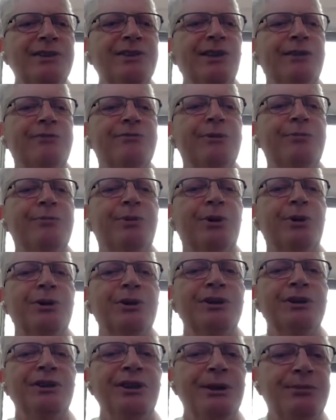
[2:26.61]
the
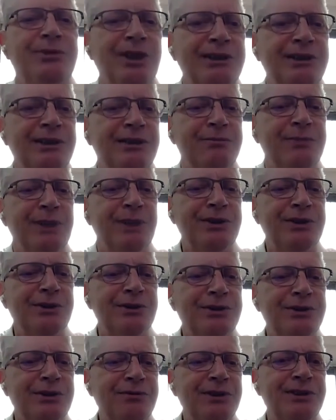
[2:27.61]
self-report and the objective
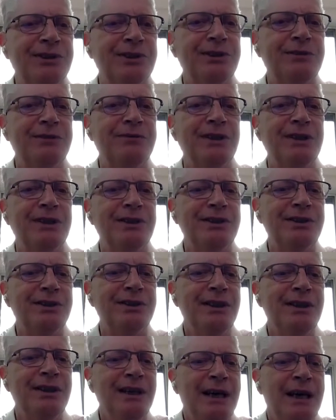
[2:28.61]
measures of physical
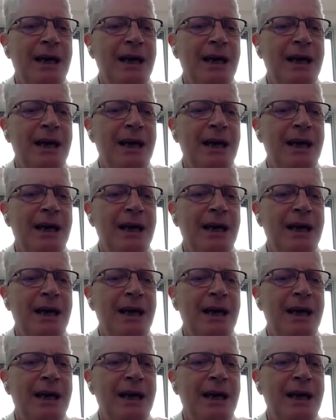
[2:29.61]
function?